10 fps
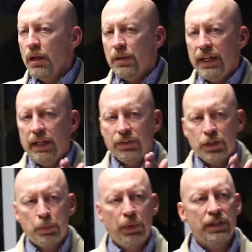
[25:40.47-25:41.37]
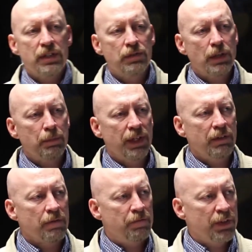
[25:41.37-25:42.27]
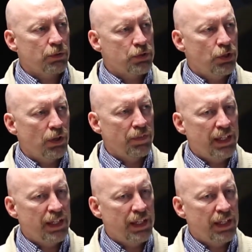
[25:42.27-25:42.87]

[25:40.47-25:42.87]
They get the spritz of something that feels good